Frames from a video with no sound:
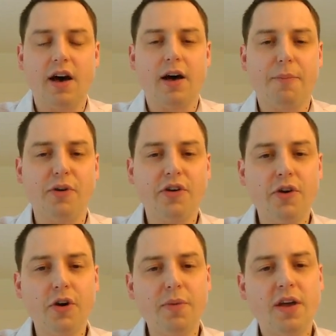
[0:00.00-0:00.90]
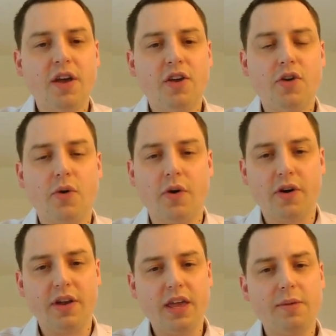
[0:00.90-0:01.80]
perturb
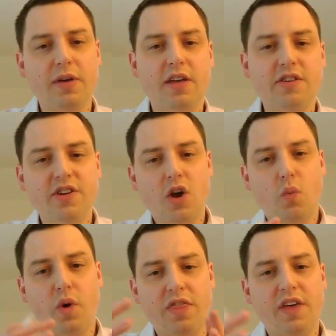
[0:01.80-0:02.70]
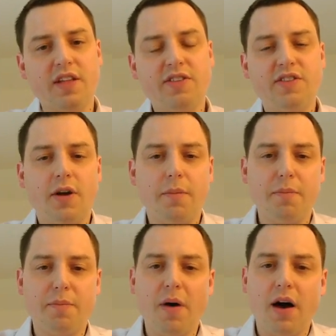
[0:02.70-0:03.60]
your image within
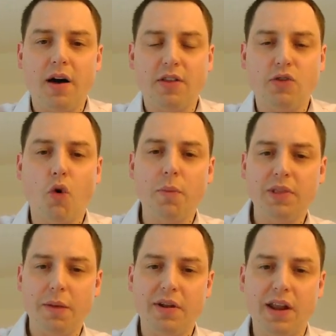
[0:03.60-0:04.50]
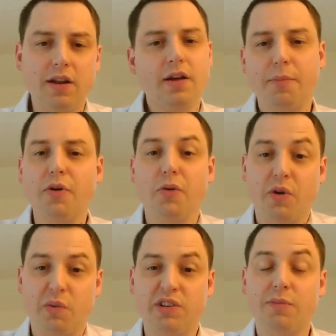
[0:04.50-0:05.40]
some norm-limited
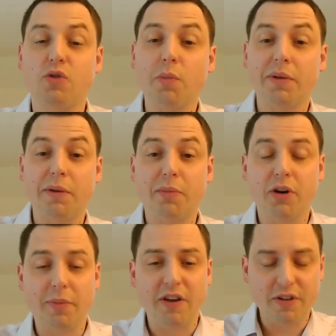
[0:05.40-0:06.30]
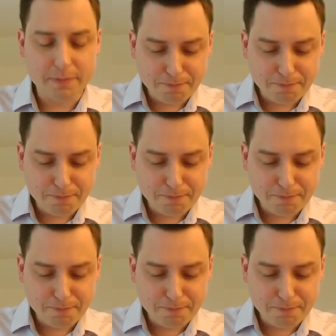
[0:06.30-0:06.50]
with some norm-limited perturbation.